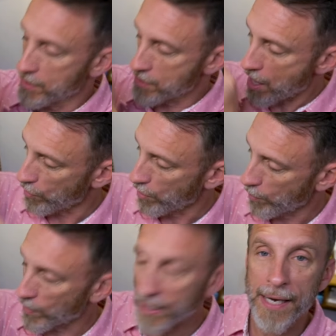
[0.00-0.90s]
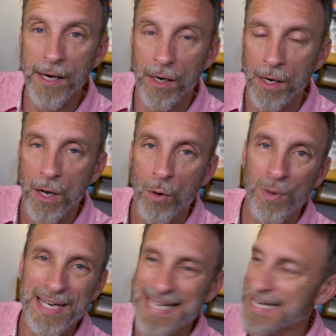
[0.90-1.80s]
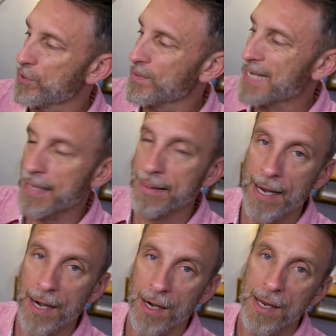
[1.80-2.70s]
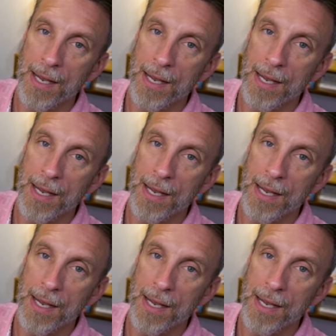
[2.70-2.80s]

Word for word: No, we're here. We need to get there.